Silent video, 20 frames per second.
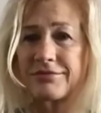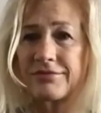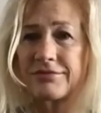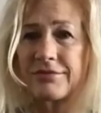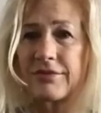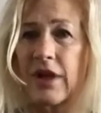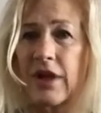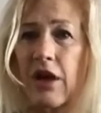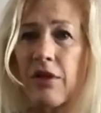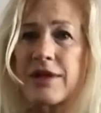
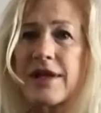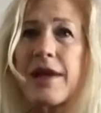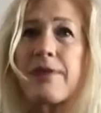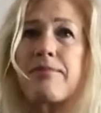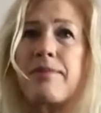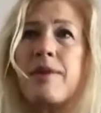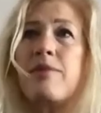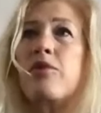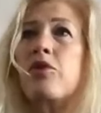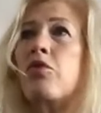now it's like
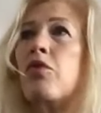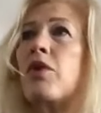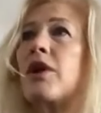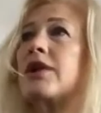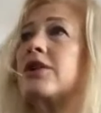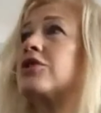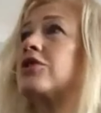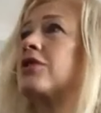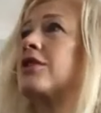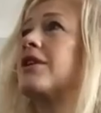
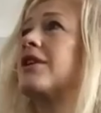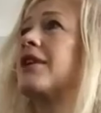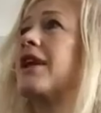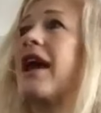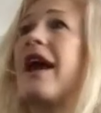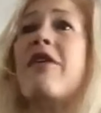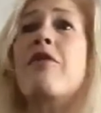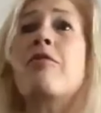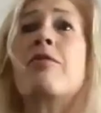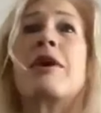everybody